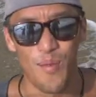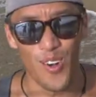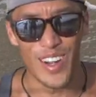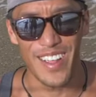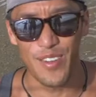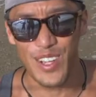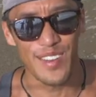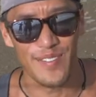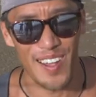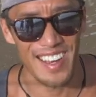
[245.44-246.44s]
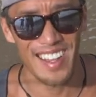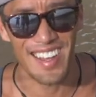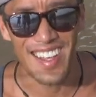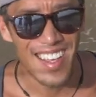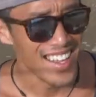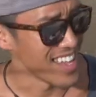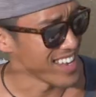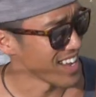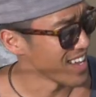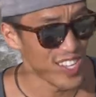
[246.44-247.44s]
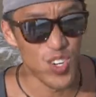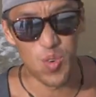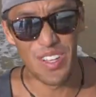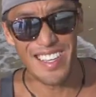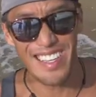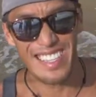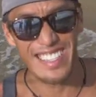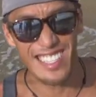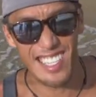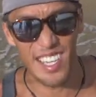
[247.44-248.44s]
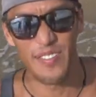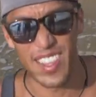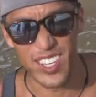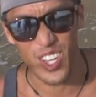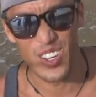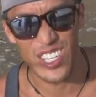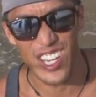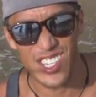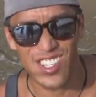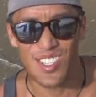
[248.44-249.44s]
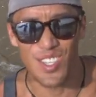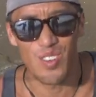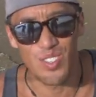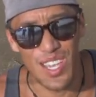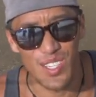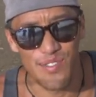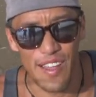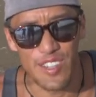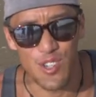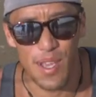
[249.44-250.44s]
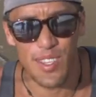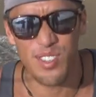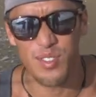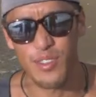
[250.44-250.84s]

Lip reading: morning. We couldn't find it. And they're really stiff on the negotiations. So 2,500 pesos,